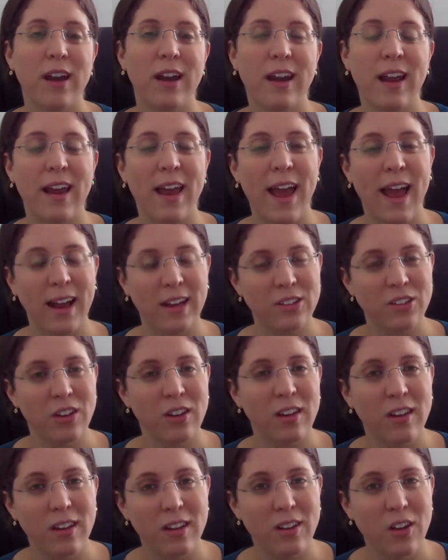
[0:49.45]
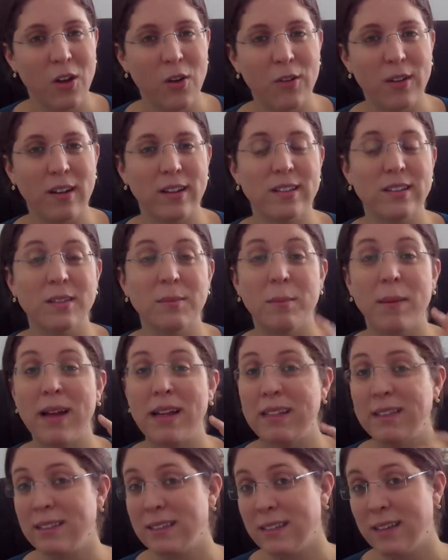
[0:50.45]
and I actually noticed
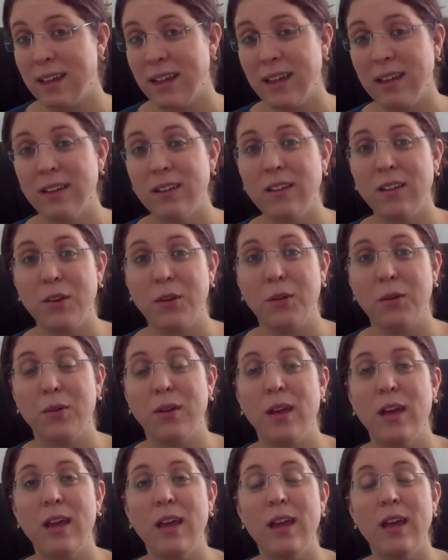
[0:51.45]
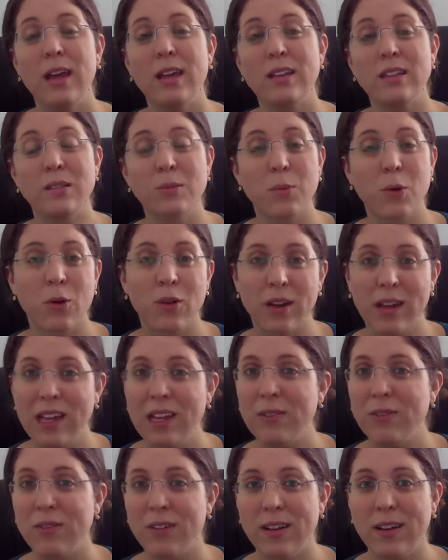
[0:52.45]
my skin tone is more
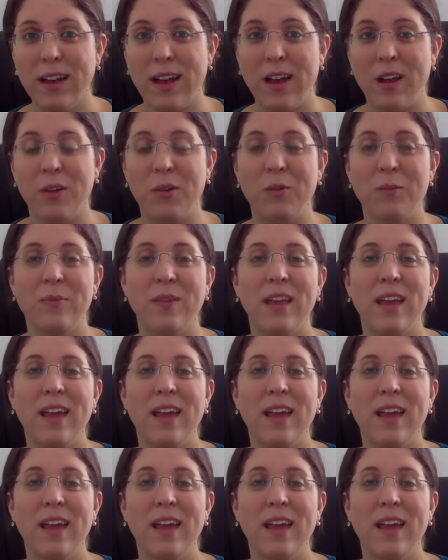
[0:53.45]
even now